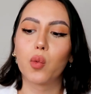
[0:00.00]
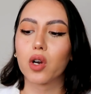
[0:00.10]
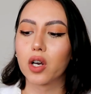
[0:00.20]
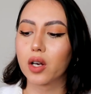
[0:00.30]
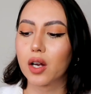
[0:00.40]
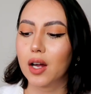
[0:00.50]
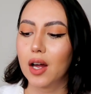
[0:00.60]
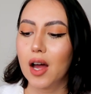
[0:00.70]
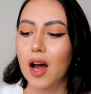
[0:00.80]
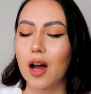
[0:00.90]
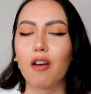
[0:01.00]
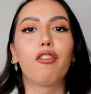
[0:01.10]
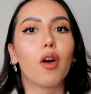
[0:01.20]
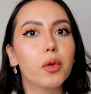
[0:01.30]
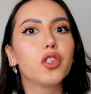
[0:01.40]
work
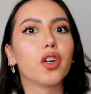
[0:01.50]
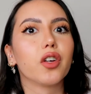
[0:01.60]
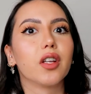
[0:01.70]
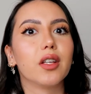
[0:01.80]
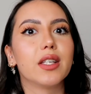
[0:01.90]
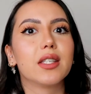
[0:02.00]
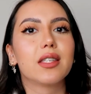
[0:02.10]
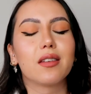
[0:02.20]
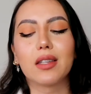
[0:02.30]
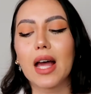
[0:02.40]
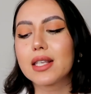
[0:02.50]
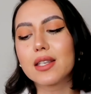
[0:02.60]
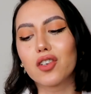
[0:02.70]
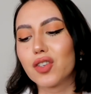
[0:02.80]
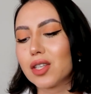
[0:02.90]
from a journalist, that's
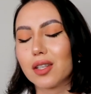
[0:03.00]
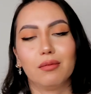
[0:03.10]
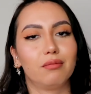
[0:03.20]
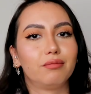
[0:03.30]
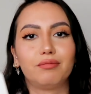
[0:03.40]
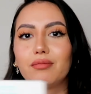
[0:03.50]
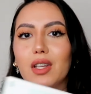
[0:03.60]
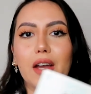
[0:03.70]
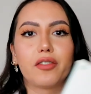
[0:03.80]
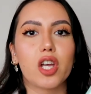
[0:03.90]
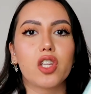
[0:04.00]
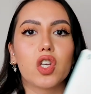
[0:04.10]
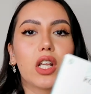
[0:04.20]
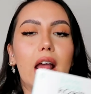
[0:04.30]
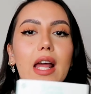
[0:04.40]
just
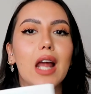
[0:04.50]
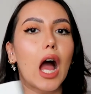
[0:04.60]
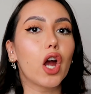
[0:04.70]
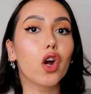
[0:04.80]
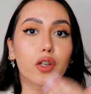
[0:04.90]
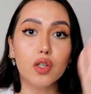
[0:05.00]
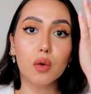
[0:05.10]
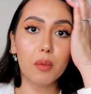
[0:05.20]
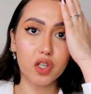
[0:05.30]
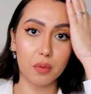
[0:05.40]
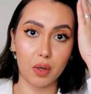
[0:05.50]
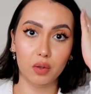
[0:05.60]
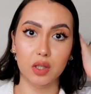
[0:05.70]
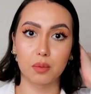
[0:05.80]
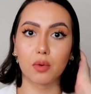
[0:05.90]
life-changing. And I heard so much about
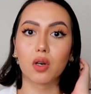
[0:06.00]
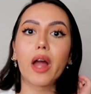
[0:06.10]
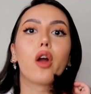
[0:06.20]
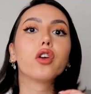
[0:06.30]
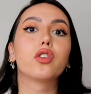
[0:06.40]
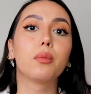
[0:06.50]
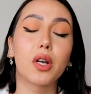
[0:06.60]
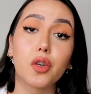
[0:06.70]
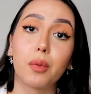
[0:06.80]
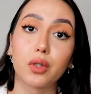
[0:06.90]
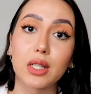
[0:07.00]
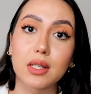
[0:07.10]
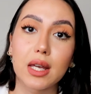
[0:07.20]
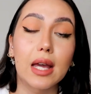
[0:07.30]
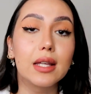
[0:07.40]
this book, I heard so much about this
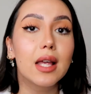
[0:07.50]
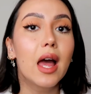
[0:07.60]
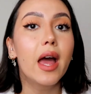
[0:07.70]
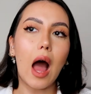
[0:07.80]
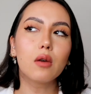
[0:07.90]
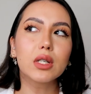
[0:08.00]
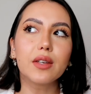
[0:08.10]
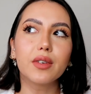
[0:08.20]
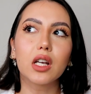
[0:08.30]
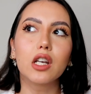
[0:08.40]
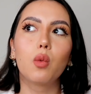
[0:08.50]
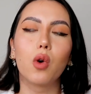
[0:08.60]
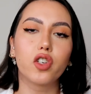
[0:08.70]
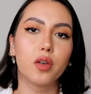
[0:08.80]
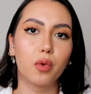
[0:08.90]
case. I was even gonna
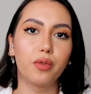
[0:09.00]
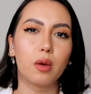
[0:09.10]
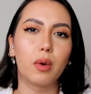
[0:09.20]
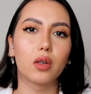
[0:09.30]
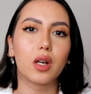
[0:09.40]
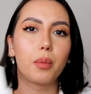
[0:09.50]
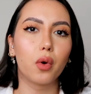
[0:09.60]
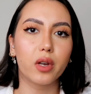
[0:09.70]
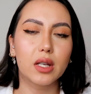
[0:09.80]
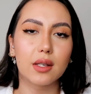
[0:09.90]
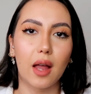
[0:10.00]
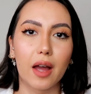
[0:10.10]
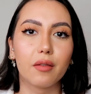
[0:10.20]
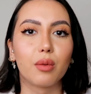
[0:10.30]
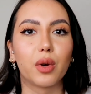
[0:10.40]
watch a movie about Capote's
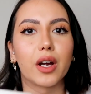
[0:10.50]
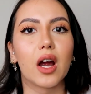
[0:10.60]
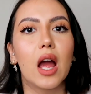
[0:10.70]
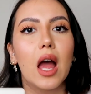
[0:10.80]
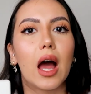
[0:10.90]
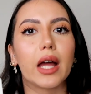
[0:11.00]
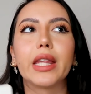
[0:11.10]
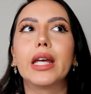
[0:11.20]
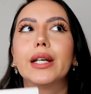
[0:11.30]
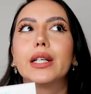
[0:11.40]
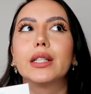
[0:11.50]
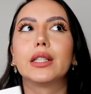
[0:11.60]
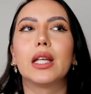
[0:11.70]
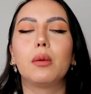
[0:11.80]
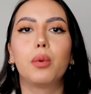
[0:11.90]
life where I think
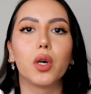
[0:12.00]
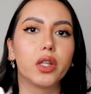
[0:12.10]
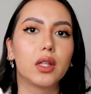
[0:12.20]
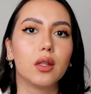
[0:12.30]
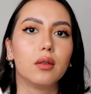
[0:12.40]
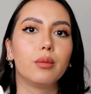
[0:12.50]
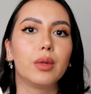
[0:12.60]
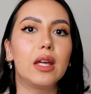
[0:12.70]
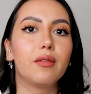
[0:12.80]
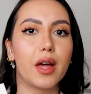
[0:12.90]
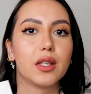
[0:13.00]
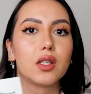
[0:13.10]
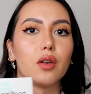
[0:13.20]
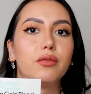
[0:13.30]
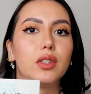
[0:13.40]
they put the
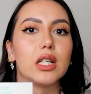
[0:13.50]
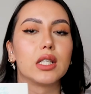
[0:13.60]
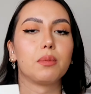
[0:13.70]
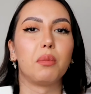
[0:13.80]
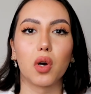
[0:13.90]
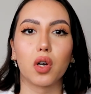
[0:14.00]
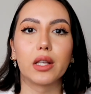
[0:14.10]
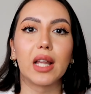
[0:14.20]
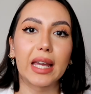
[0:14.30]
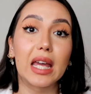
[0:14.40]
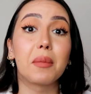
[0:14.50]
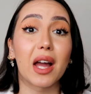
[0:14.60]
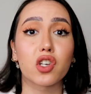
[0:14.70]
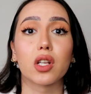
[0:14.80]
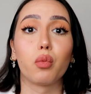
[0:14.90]
events of this book and like him
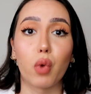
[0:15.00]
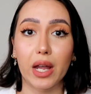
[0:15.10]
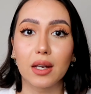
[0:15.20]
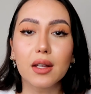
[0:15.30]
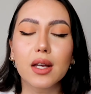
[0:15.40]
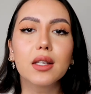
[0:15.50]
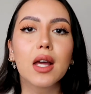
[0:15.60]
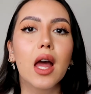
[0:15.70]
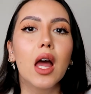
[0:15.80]
actually writing it